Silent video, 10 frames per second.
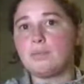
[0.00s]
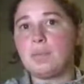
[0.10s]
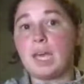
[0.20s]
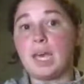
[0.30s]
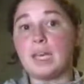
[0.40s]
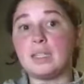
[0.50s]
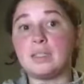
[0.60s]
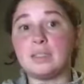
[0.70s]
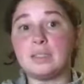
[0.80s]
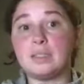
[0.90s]

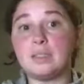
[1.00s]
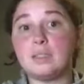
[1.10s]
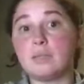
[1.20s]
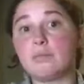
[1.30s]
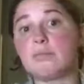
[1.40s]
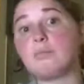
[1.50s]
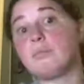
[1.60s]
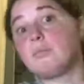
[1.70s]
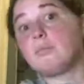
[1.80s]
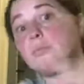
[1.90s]
and
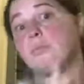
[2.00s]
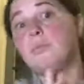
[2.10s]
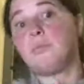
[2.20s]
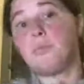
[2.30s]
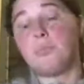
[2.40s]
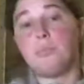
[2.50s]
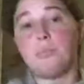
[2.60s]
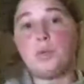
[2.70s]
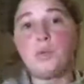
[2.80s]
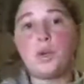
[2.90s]

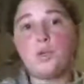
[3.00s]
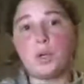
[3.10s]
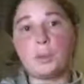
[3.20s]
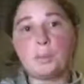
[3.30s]
move it over.